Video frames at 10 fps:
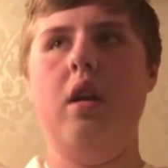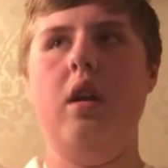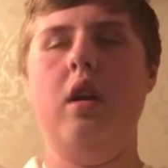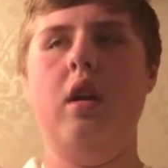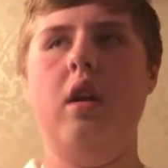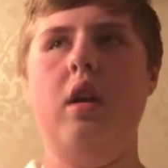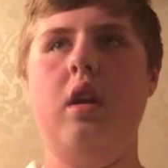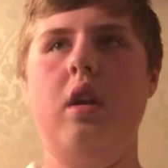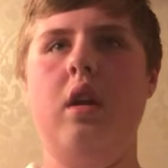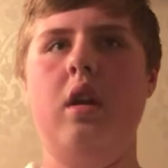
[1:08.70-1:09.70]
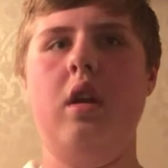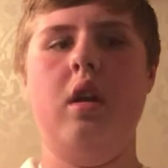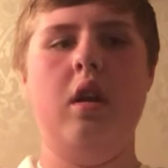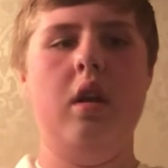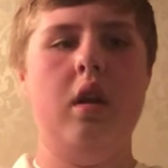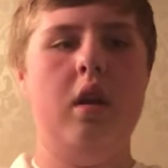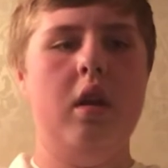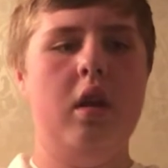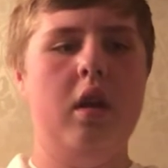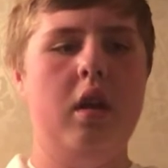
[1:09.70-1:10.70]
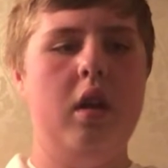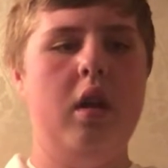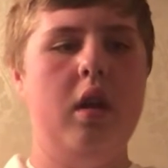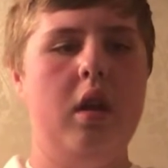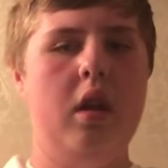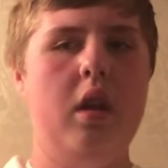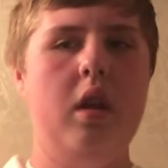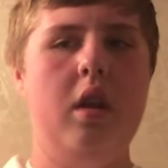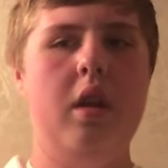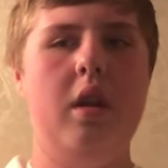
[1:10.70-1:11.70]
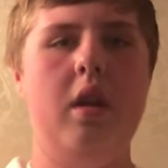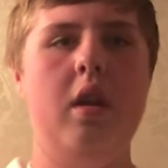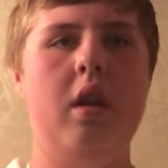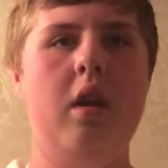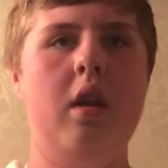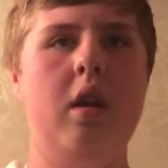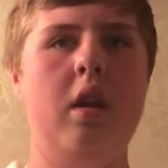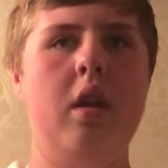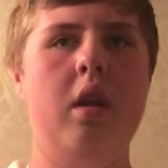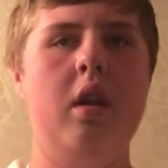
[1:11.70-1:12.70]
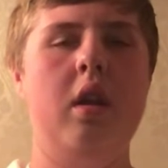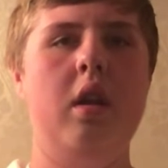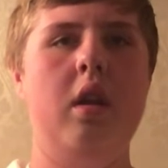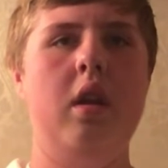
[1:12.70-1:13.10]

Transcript: (silence)